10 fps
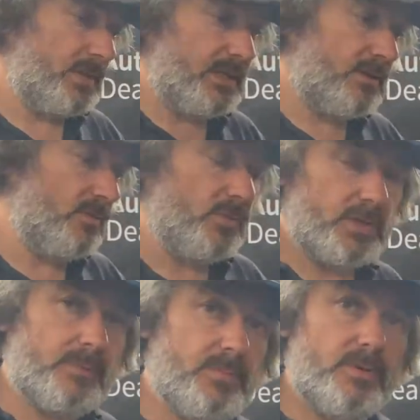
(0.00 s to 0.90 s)
mechanical
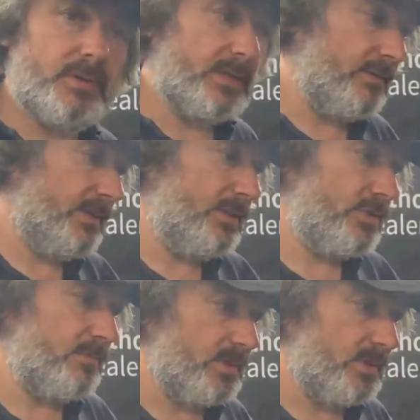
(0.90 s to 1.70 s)
working part in it of an engine,